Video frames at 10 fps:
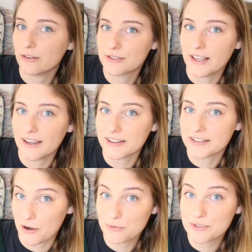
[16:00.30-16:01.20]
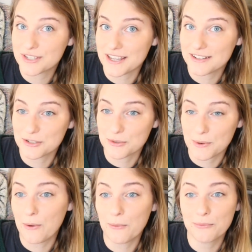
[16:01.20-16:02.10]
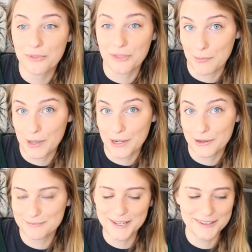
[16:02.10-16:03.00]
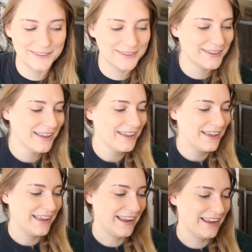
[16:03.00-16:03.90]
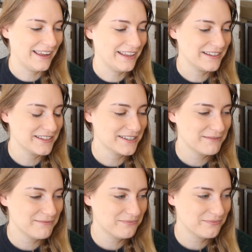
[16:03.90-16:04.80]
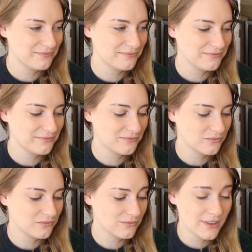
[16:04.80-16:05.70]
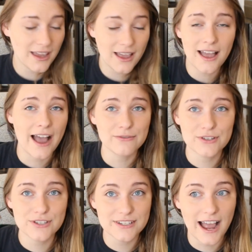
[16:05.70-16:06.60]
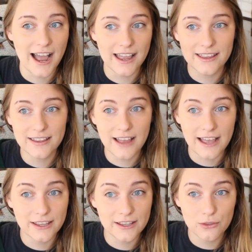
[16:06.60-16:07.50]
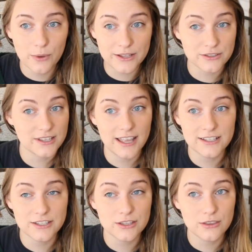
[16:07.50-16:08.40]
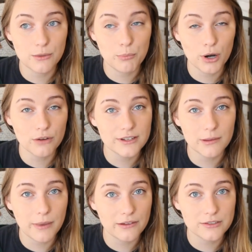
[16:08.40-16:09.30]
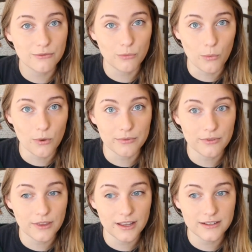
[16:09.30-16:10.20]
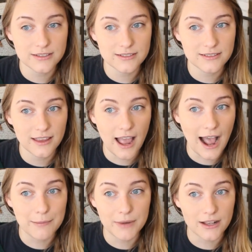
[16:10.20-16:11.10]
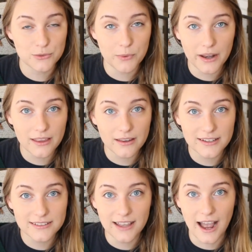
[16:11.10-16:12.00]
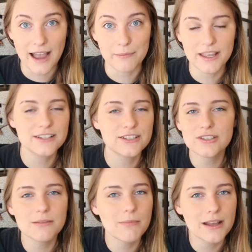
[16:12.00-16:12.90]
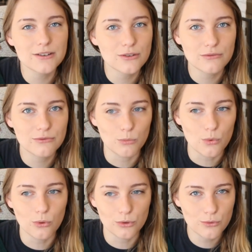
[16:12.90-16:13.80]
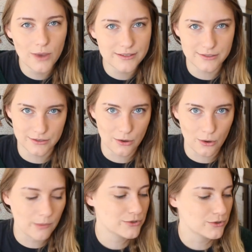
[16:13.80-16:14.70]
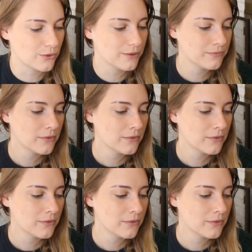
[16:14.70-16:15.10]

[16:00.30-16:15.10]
looks like because I don't see it, so I don't think about it. And yeah, I like it's the perfect amount of warmth. I'm not sweaty in it. It's just the magic of wool. You guys know, I'm sure.